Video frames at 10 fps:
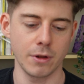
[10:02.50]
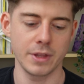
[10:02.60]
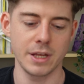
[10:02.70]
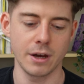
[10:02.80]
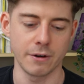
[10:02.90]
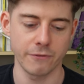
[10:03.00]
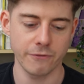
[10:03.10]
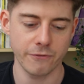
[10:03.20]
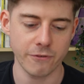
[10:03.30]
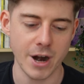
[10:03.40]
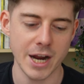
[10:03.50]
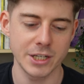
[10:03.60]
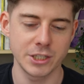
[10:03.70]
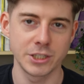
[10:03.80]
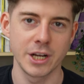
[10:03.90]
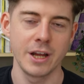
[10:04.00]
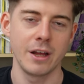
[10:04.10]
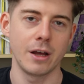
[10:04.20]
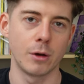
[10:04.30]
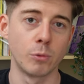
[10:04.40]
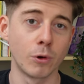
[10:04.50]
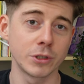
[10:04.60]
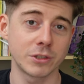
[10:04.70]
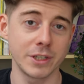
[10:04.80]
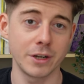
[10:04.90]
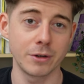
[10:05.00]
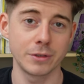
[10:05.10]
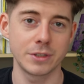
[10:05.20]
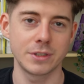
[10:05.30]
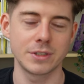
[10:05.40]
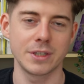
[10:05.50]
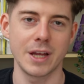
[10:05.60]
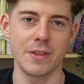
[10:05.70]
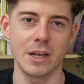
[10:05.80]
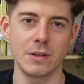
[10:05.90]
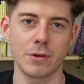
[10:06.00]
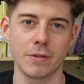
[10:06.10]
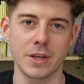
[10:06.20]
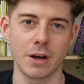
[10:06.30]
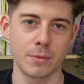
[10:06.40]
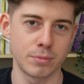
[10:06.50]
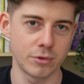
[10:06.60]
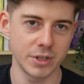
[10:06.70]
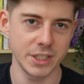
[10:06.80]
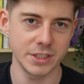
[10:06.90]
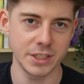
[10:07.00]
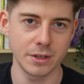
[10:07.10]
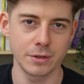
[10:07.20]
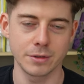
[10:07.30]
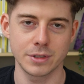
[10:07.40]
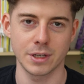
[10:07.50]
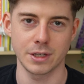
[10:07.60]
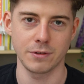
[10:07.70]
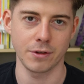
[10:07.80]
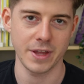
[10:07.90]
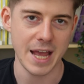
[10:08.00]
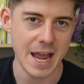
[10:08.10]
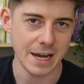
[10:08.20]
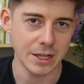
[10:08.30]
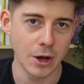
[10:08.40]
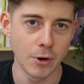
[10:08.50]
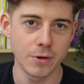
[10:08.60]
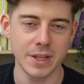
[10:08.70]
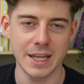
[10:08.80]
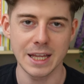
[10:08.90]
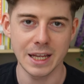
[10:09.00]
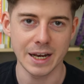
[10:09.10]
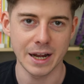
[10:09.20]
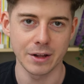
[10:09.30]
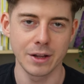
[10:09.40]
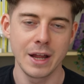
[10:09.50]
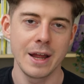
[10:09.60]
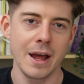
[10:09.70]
got the kind of fresh watery notes, and then you've got the kind of breezy notes, like you've got the hedione, the helianal,